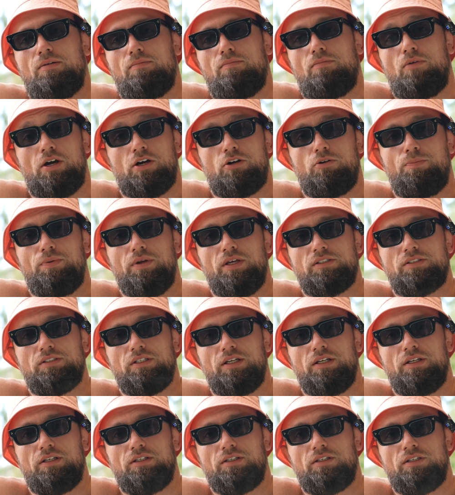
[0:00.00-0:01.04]
Michael
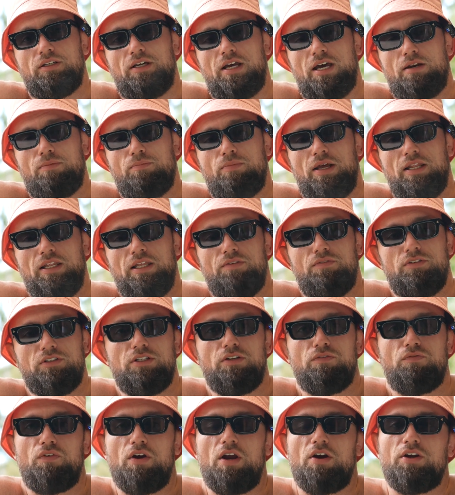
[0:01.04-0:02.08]
Pixley. Adam Bradley even
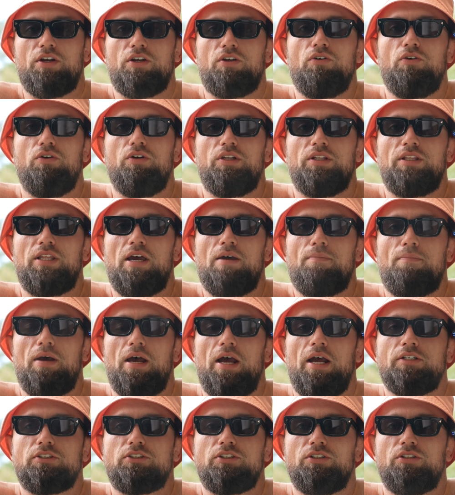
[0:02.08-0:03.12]
did very good in that
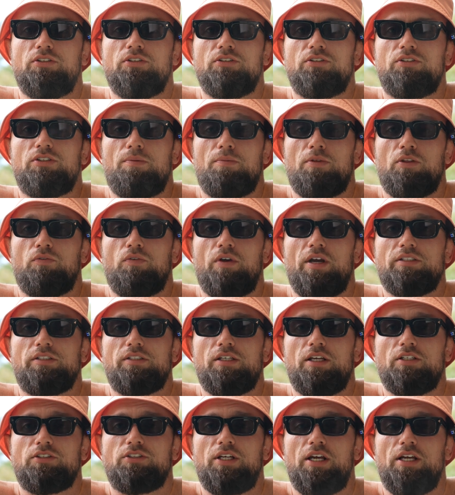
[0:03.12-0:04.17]
match in some of the
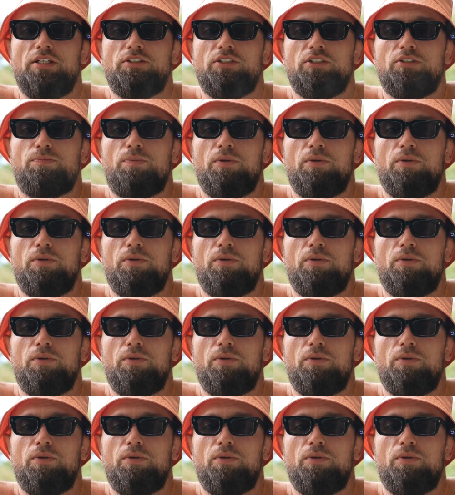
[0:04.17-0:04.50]
wrestling exchanges,